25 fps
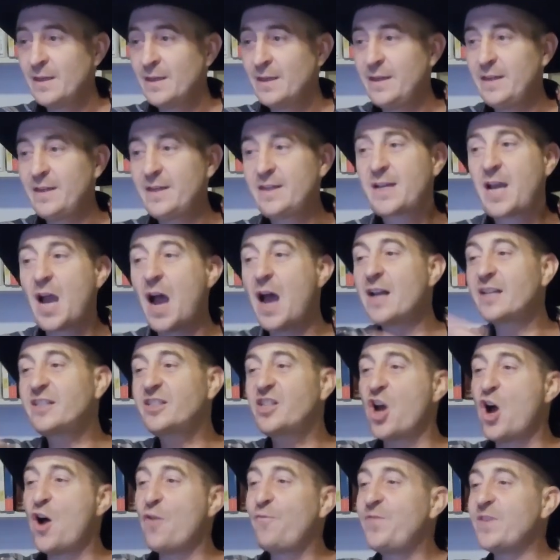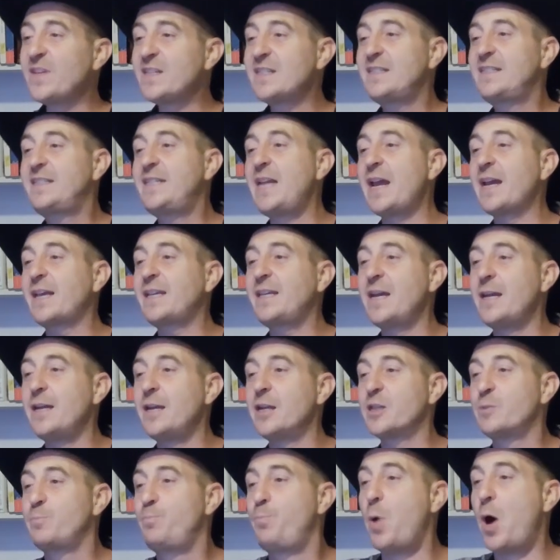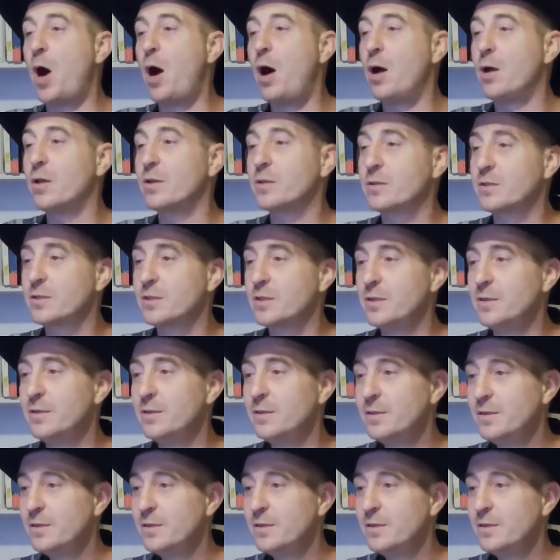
He cuts off his dick and his balls